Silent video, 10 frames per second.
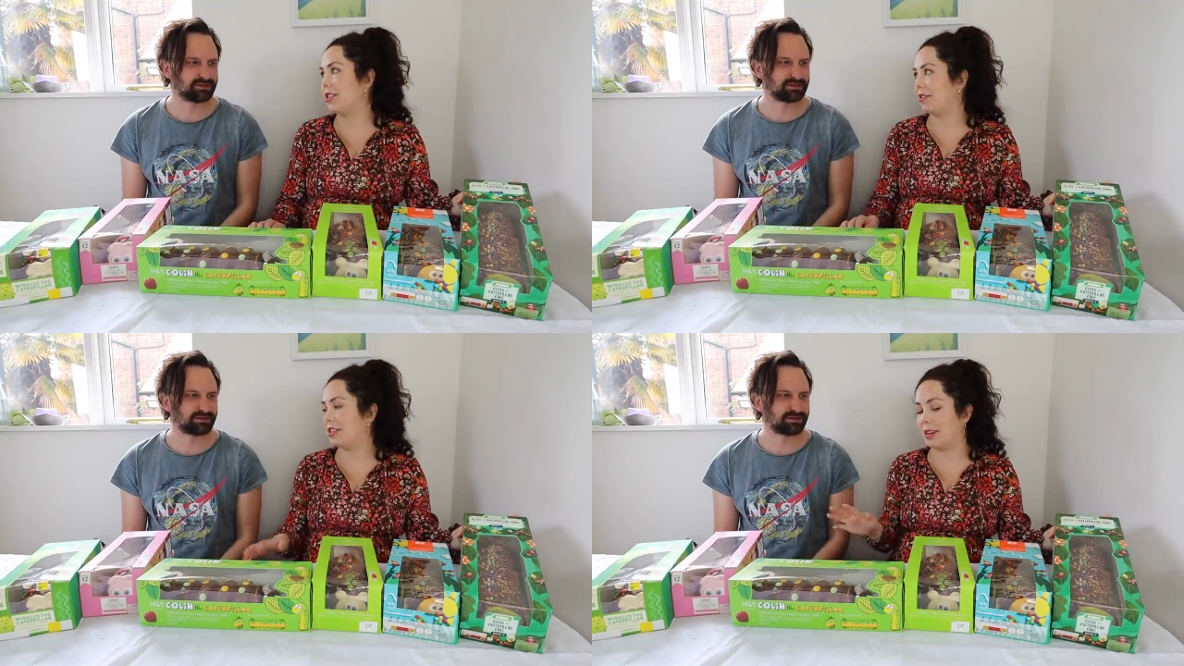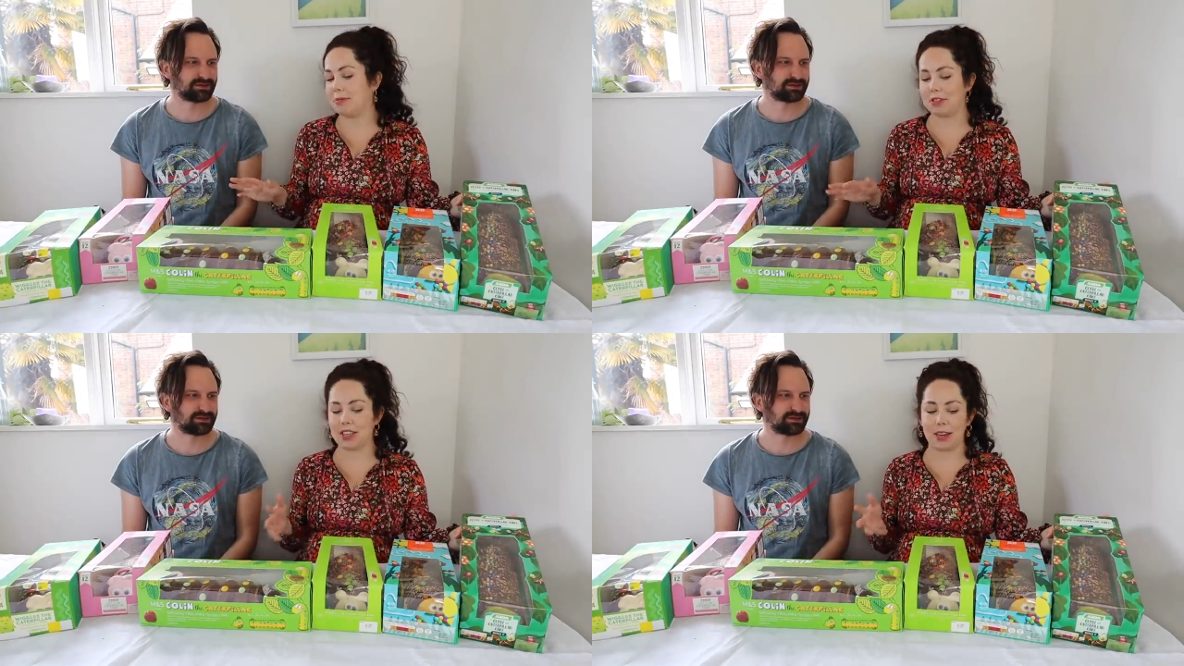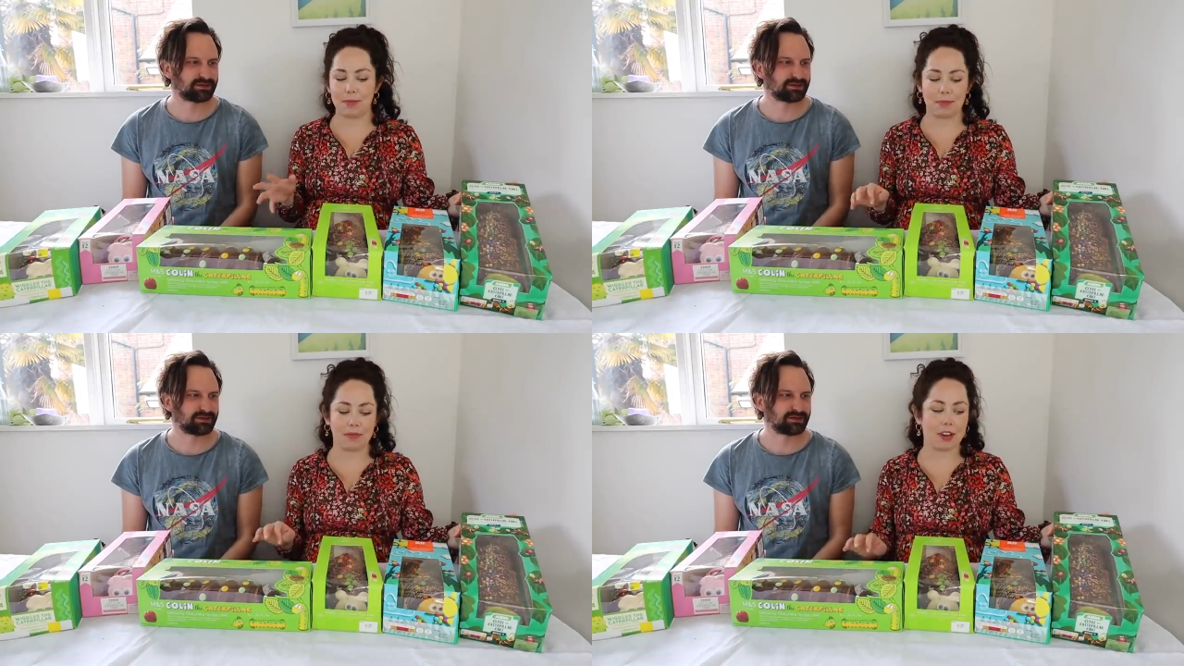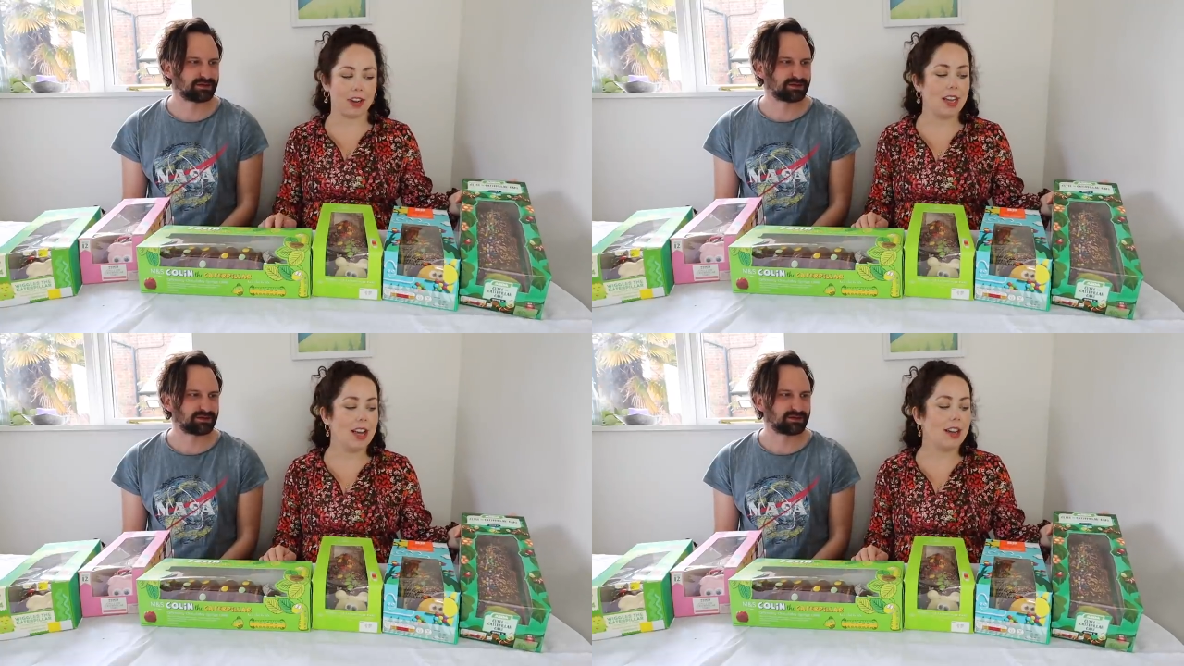Speaker 1: you have to tell me which name you prefer.
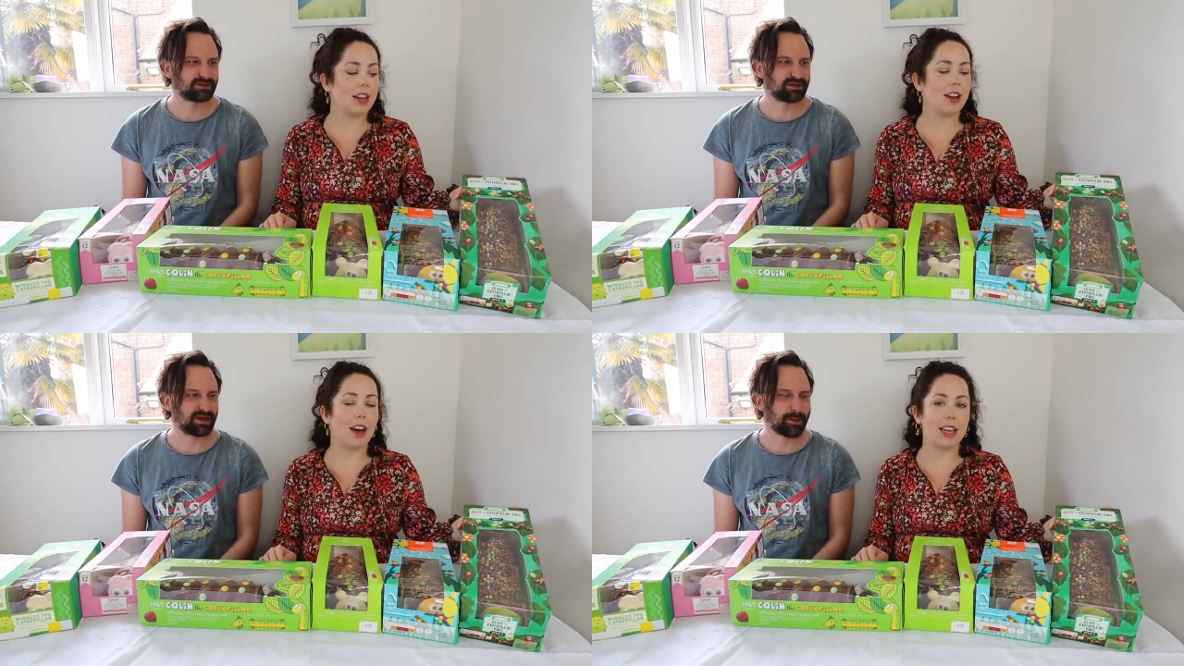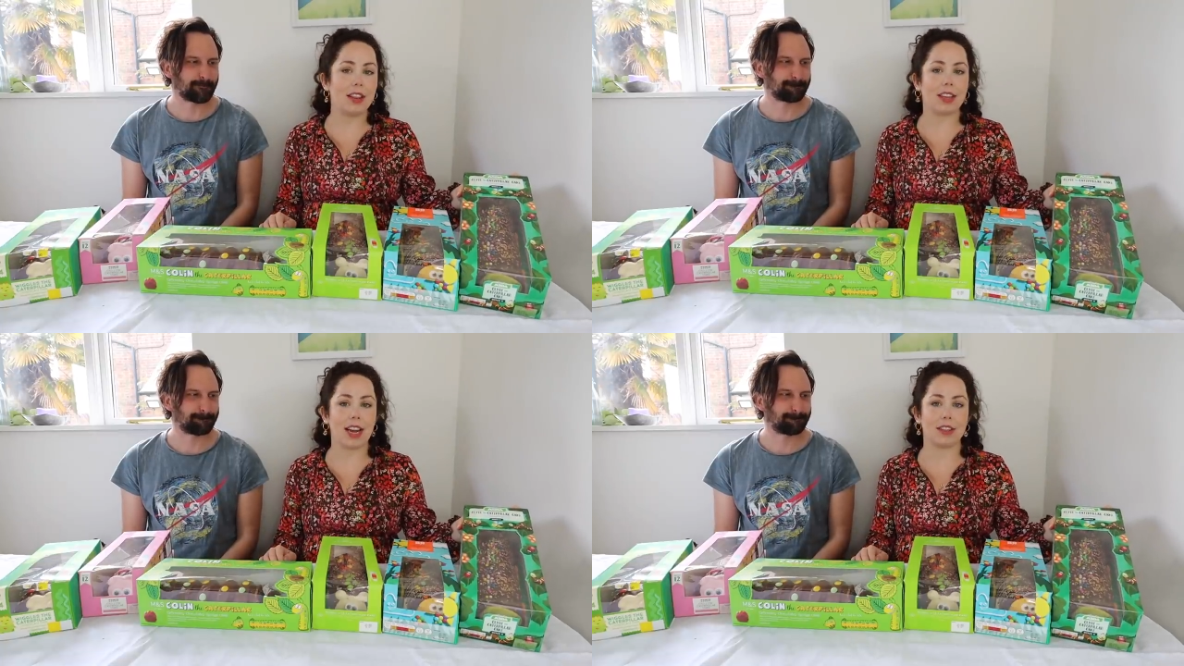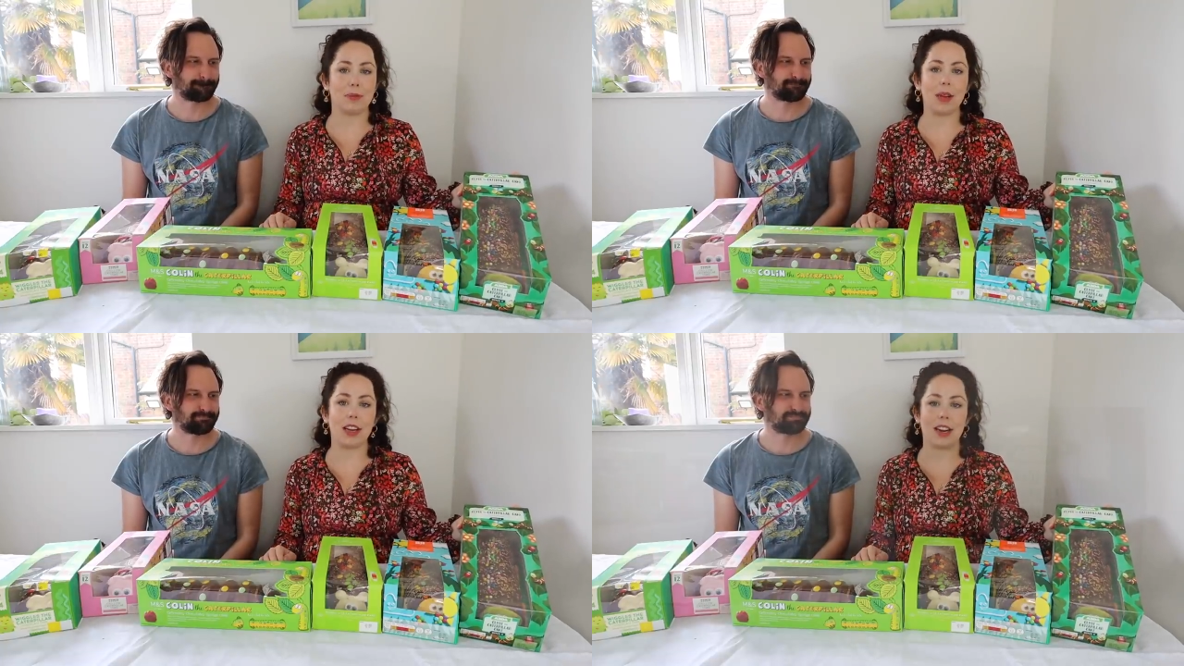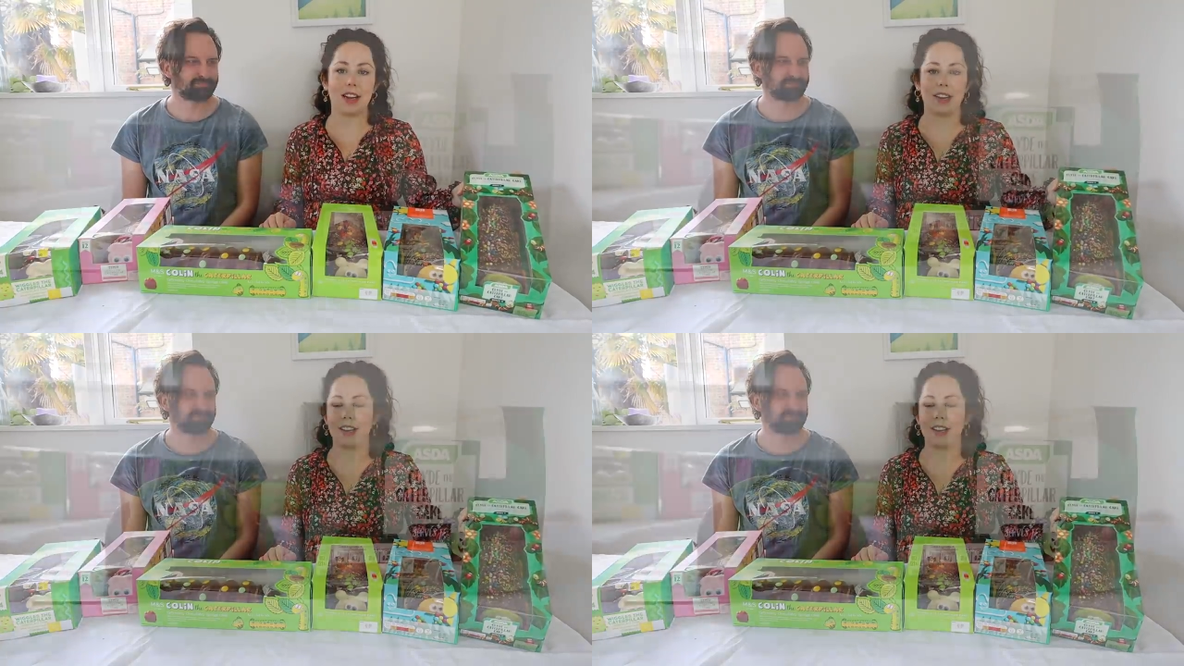Clyde the Caterpillar.